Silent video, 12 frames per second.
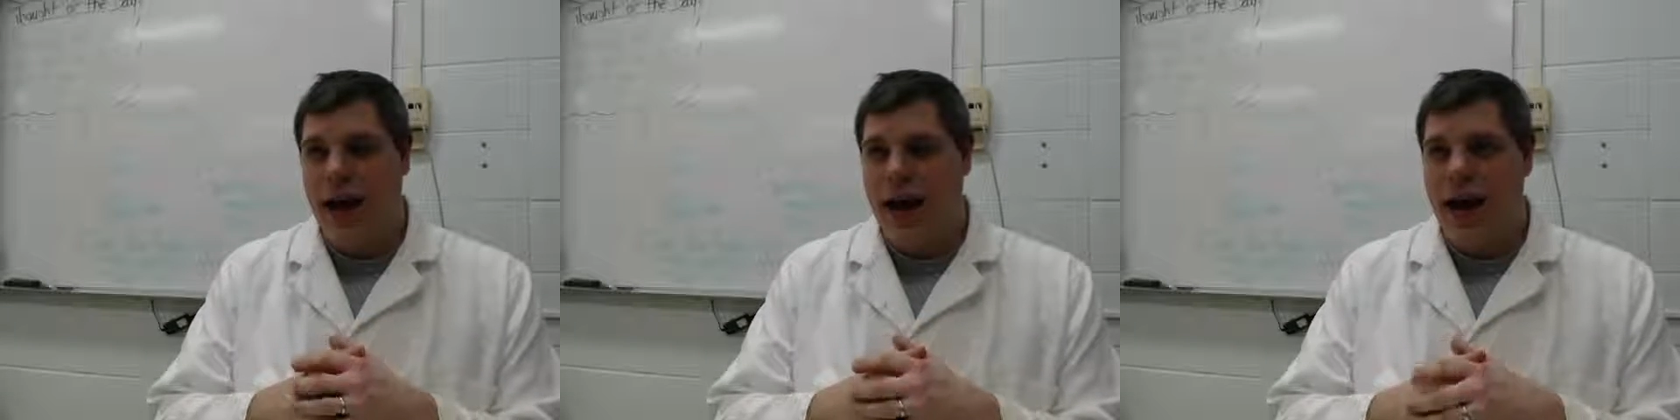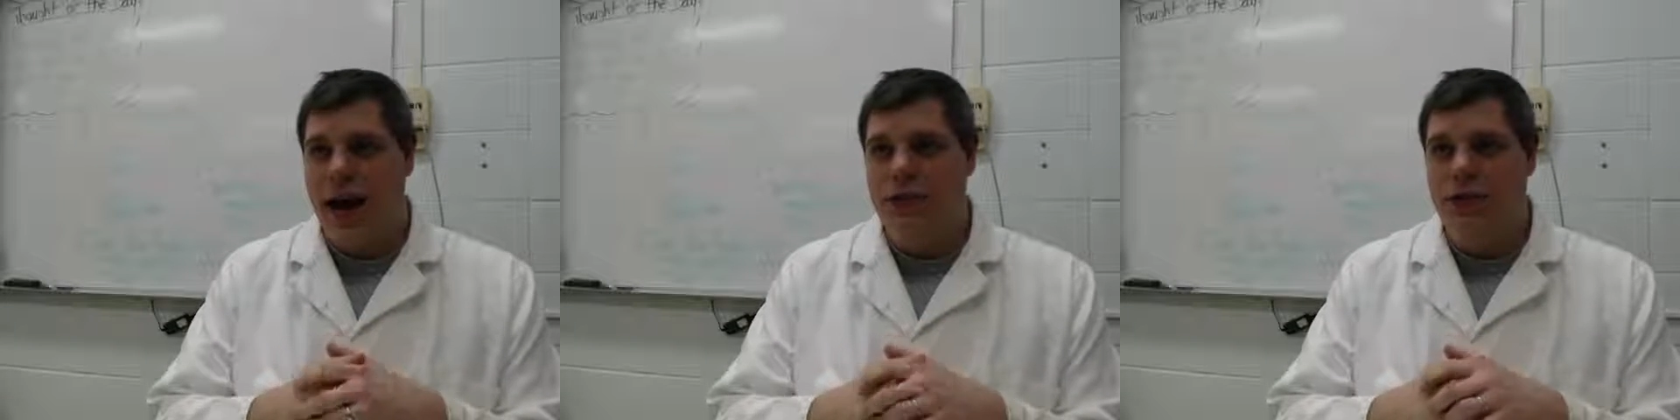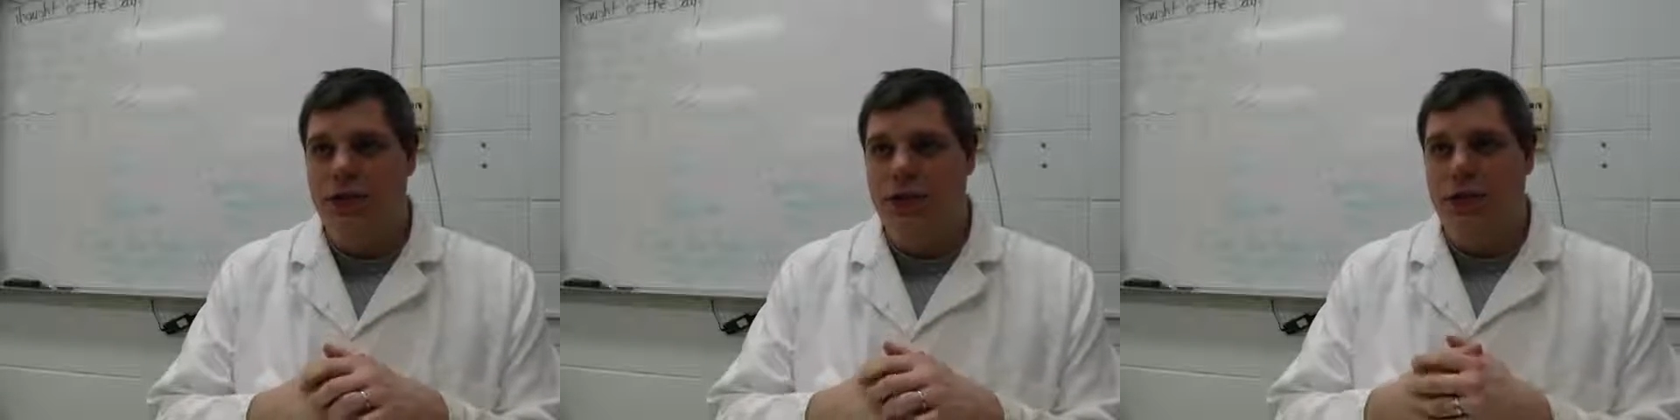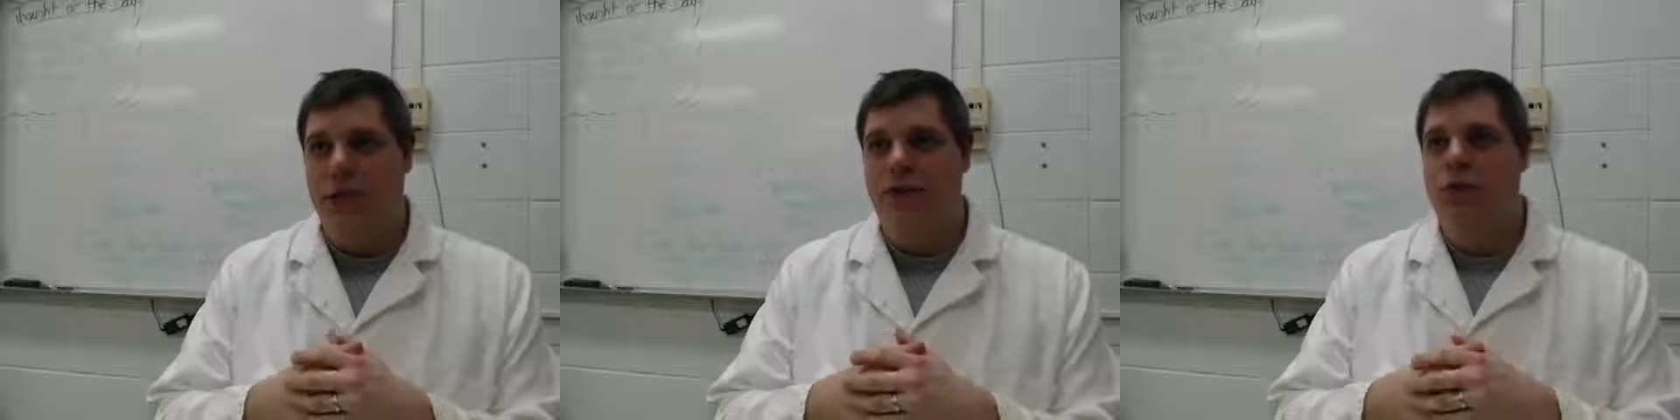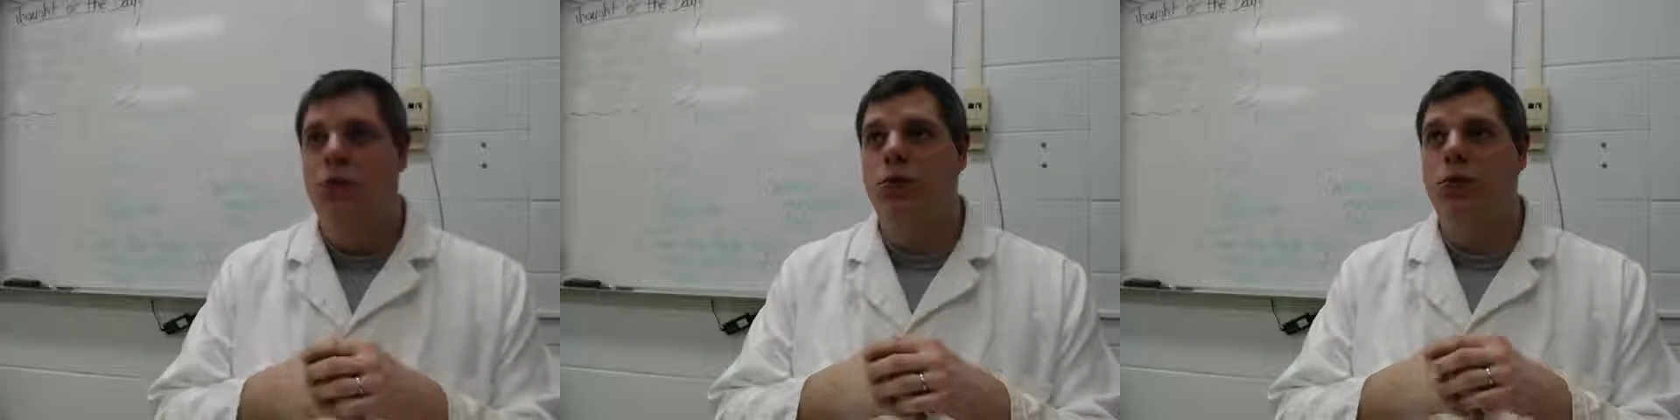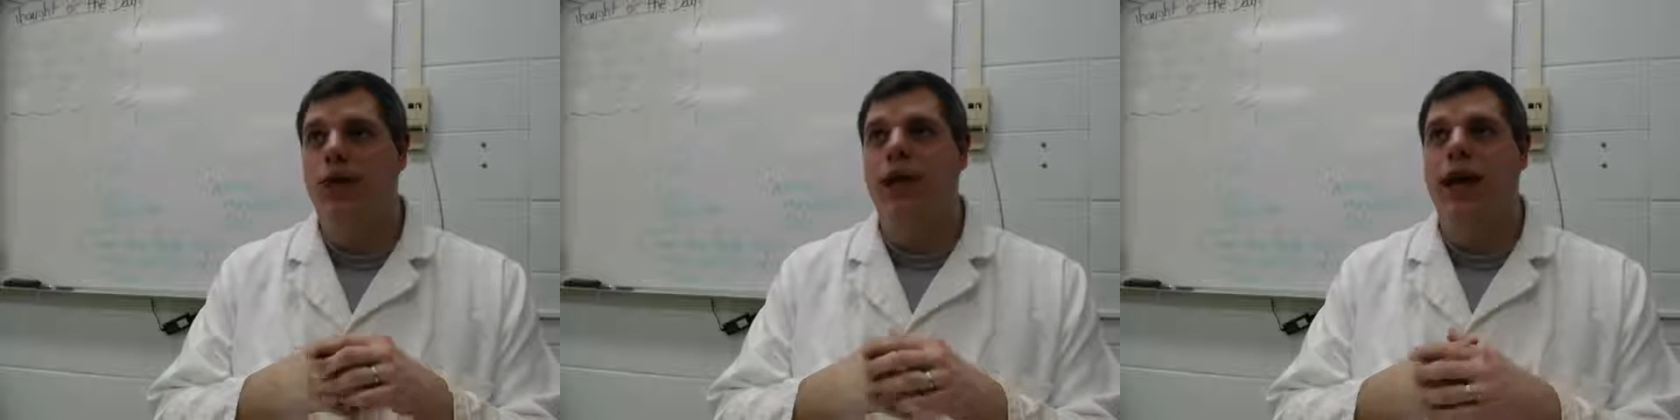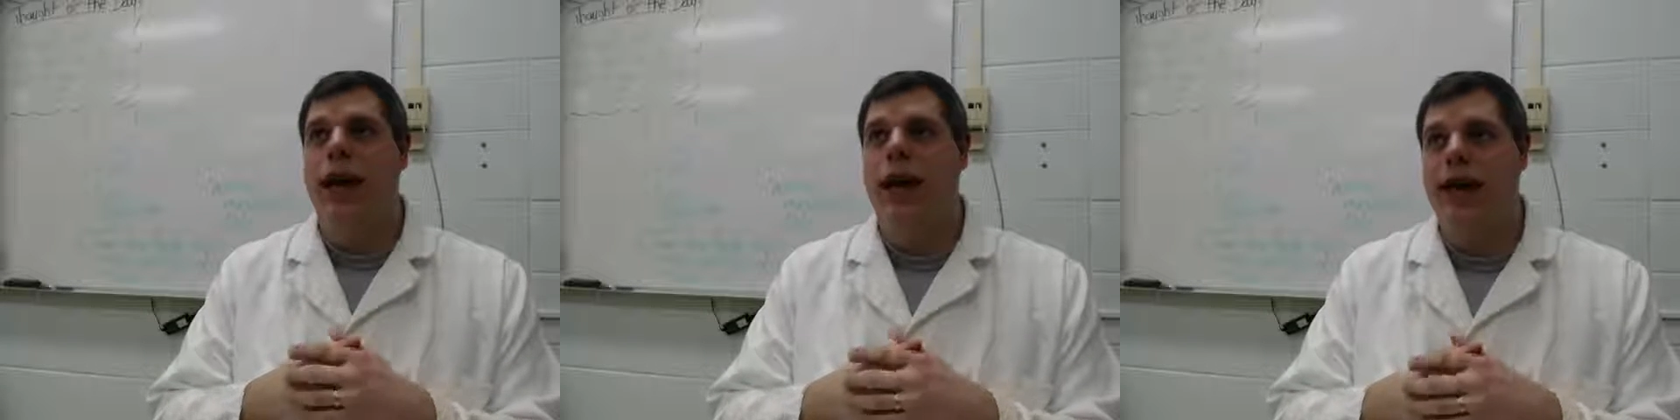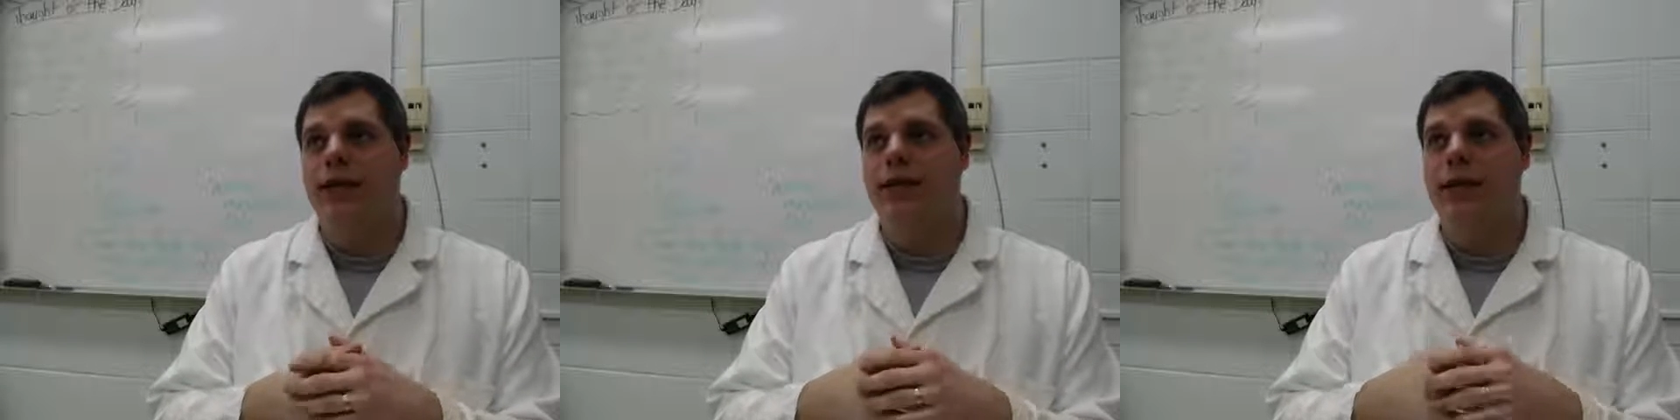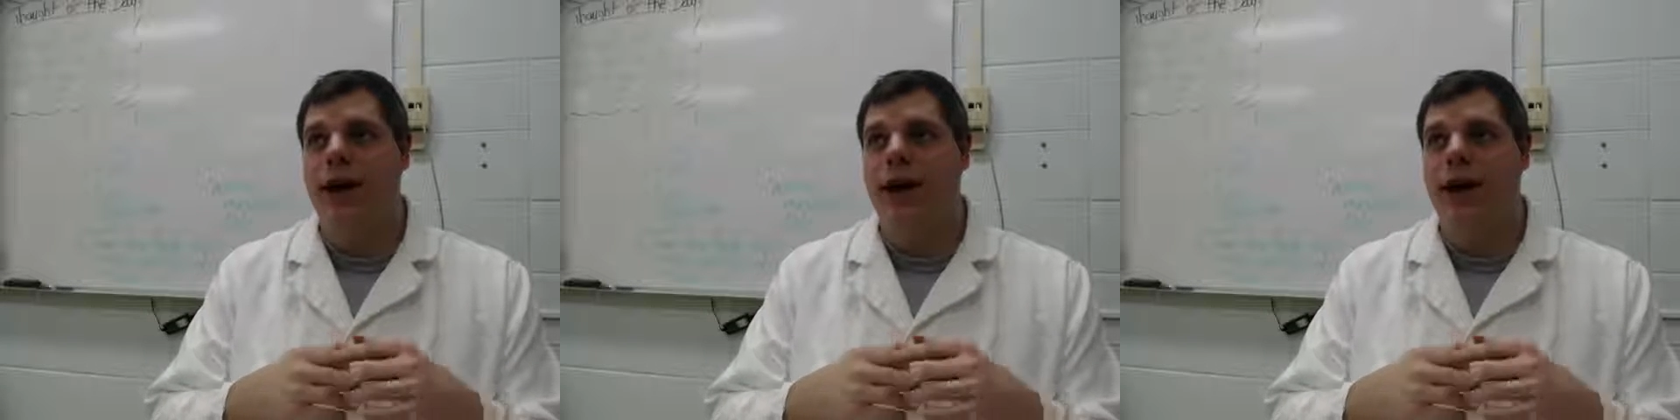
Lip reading: Like if you look at